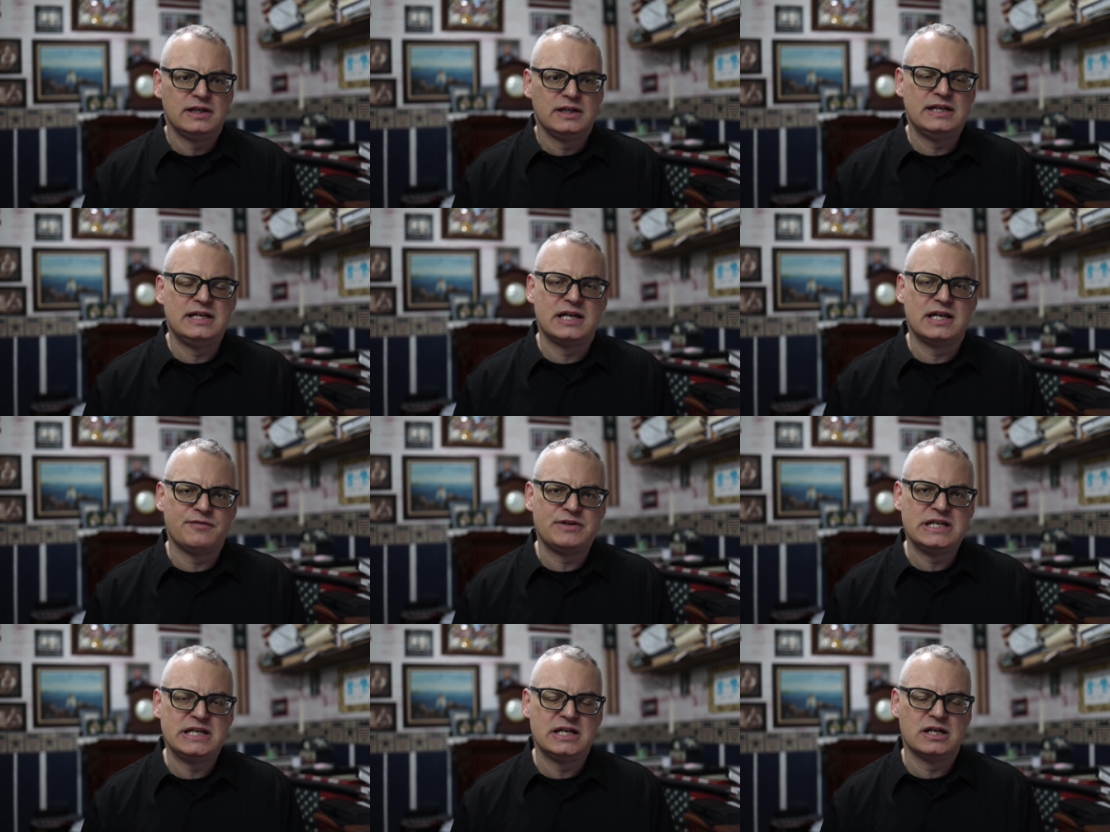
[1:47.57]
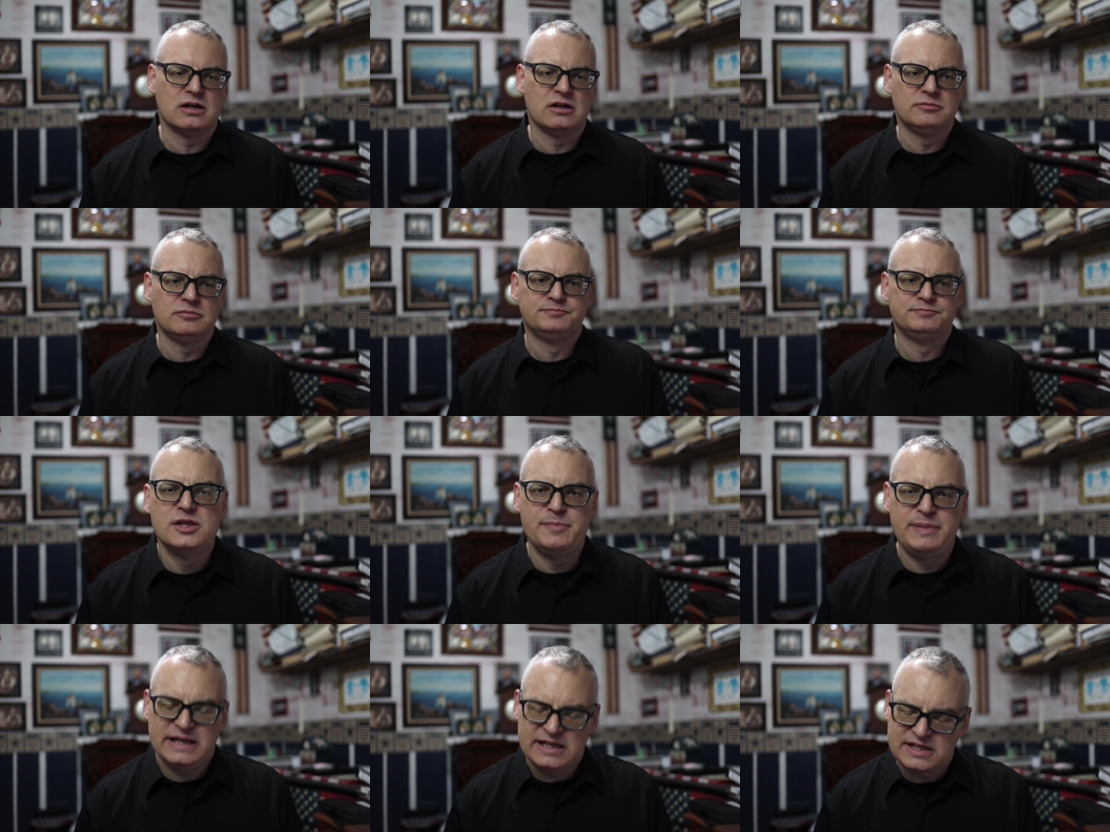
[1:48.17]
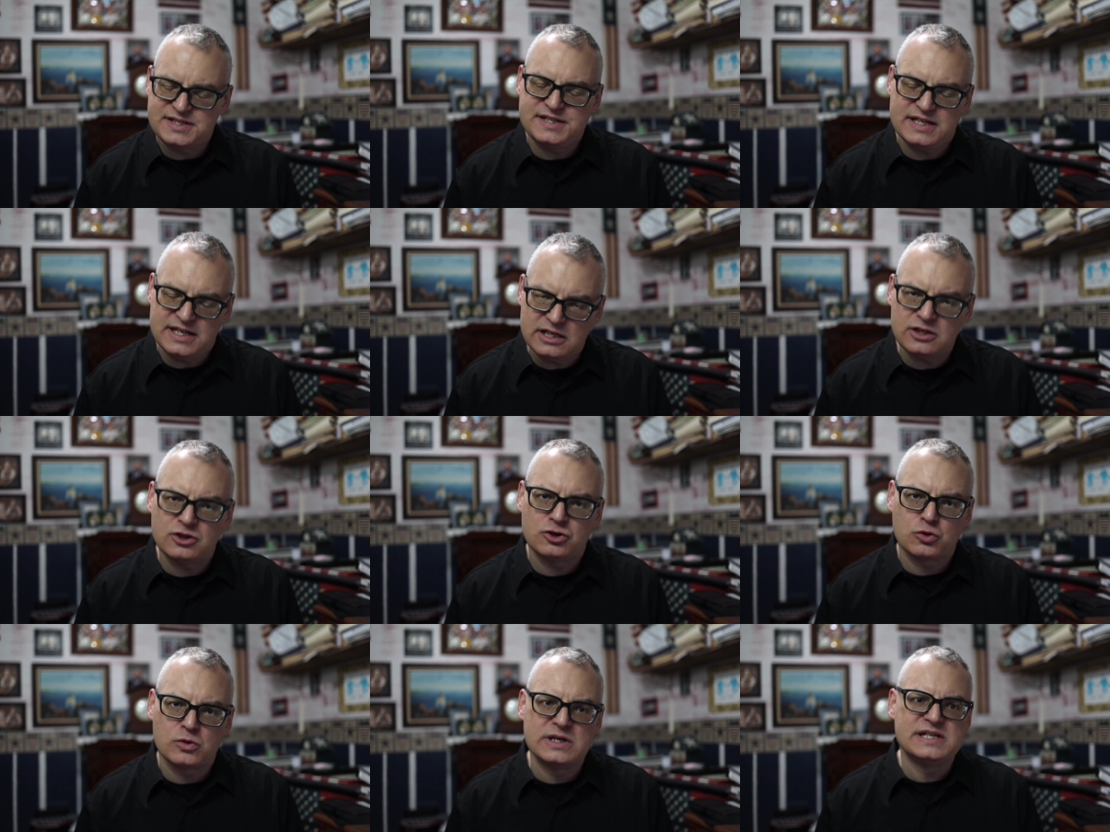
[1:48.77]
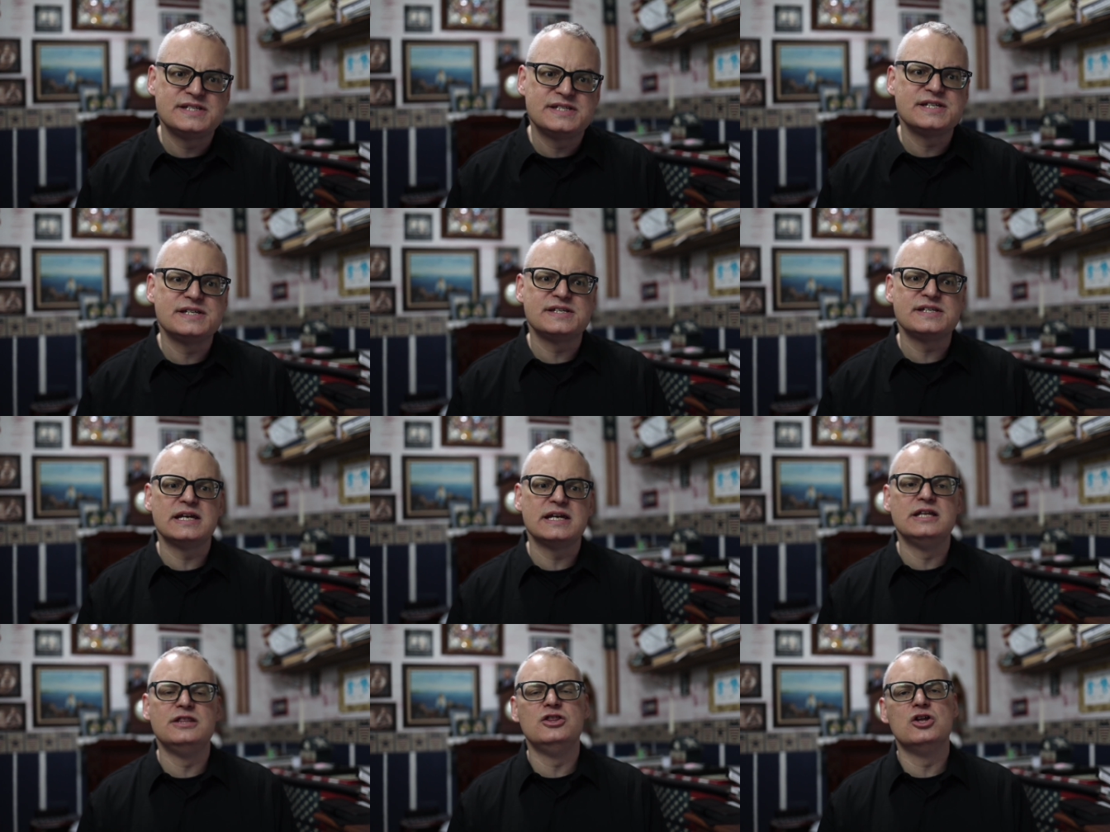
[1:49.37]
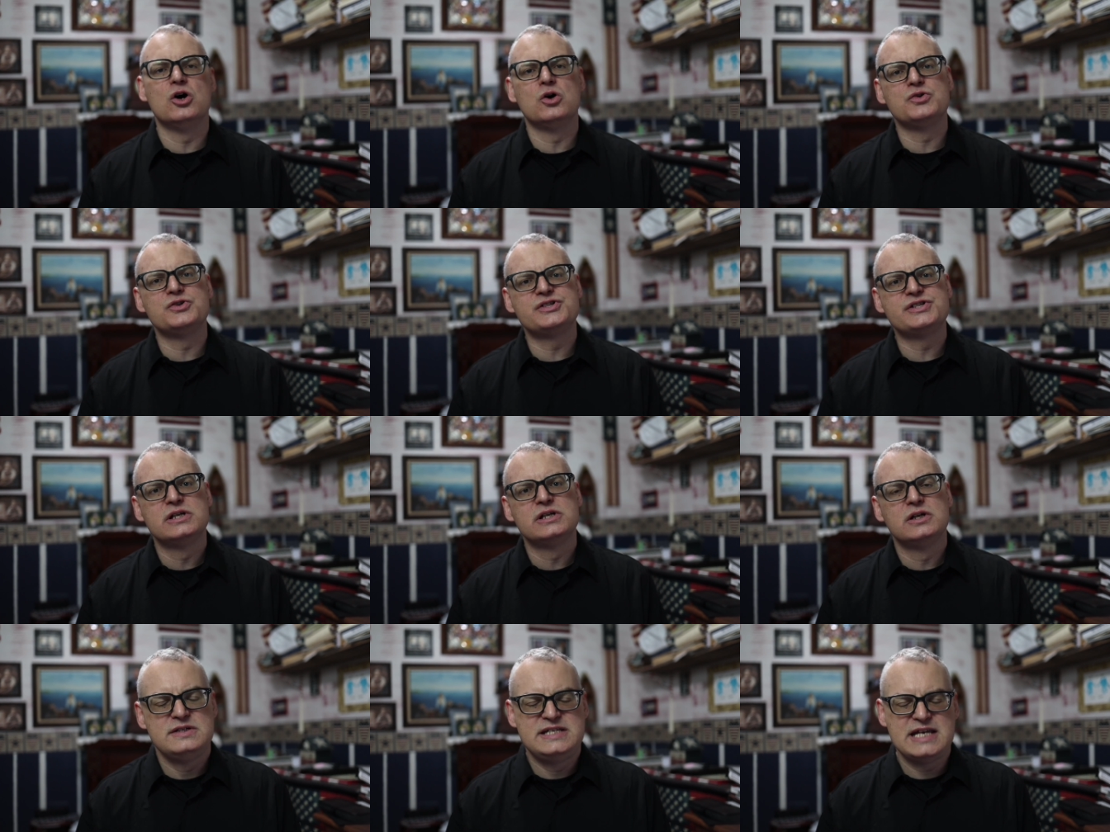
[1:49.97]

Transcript: in a given year. The biggest increases in those